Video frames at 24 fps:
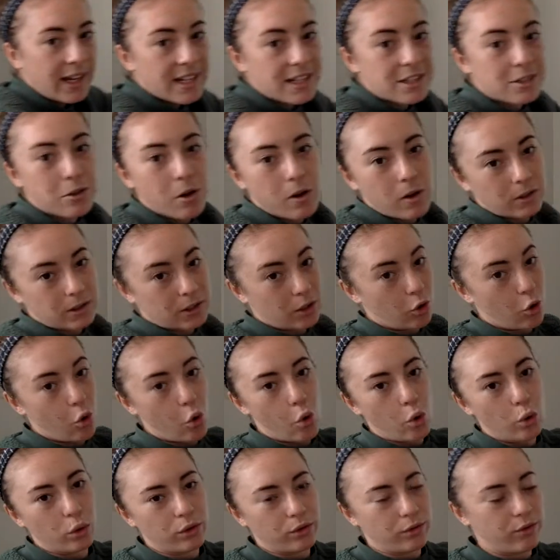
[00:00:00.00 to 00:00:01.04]
is called an
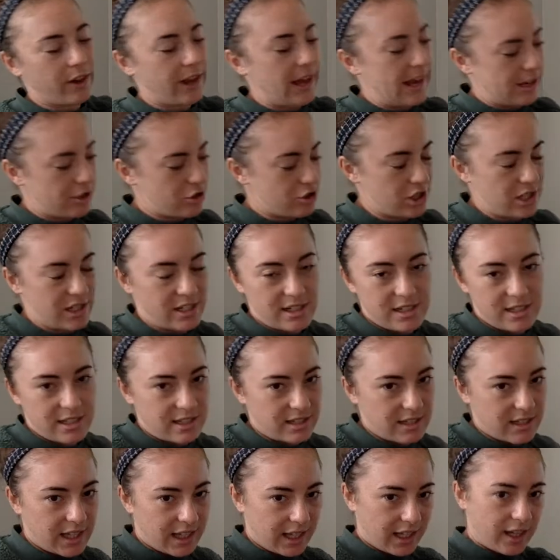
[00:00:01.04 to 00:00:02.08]
old-fashioned.
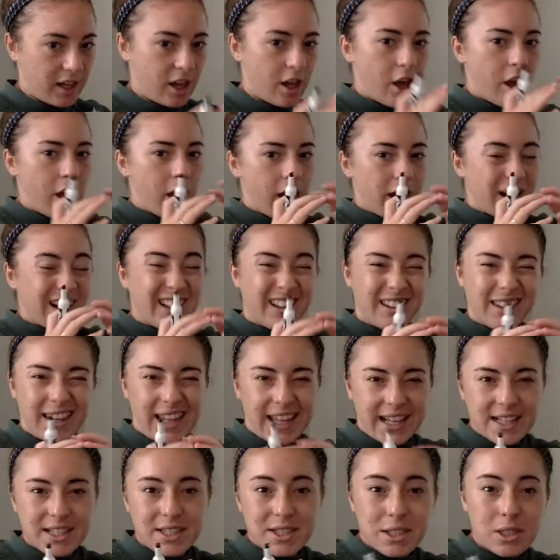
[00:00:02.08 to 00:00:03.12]
It's like a
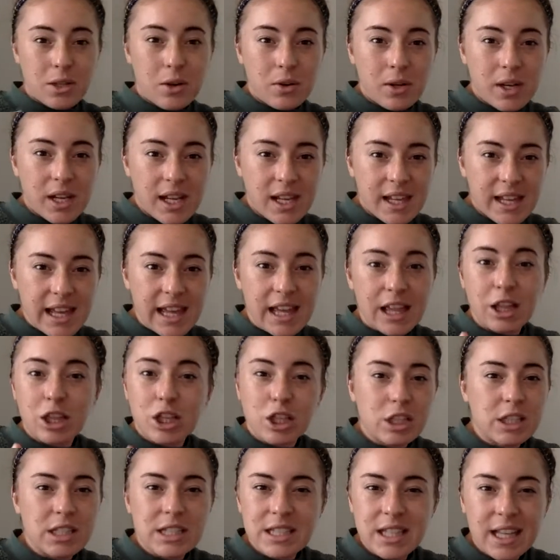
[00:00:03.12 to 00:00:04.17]
glazed donut. It
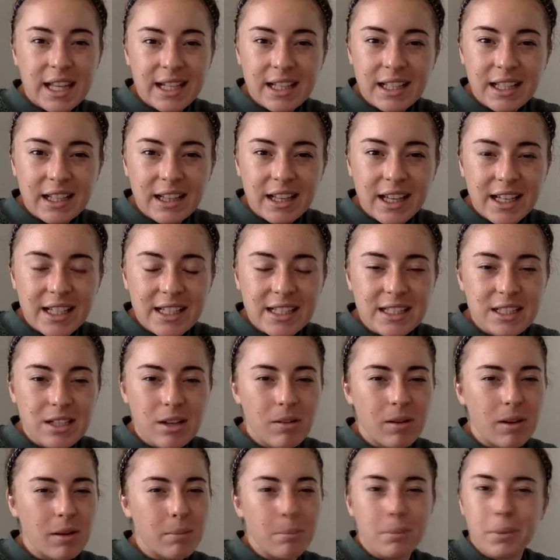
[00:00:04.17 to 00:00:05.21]
looks like a glazed
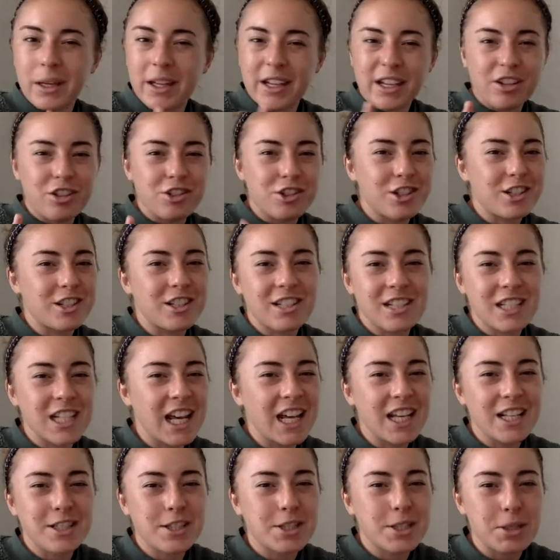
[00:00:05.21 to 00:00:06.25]
donut, but it just
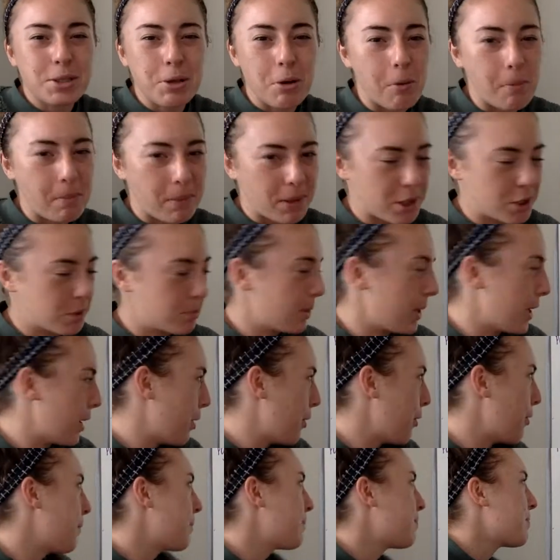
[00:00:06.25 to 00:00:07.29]
tastes so much
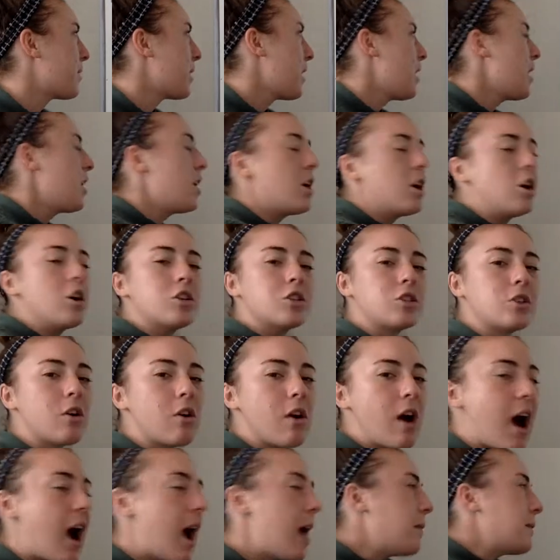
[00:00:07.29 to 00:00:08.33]
better. So
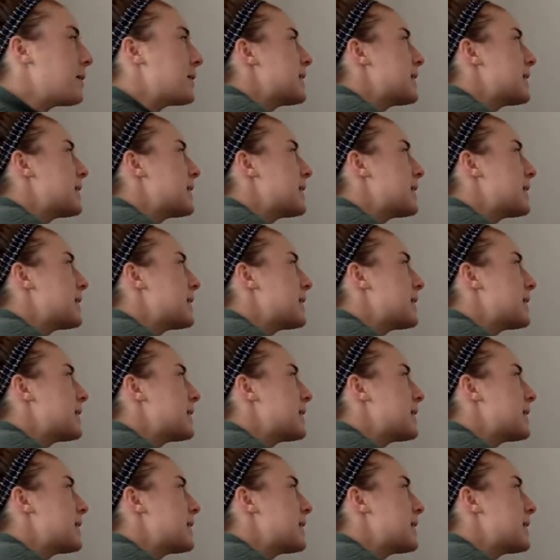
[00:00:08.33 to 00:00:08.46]
I was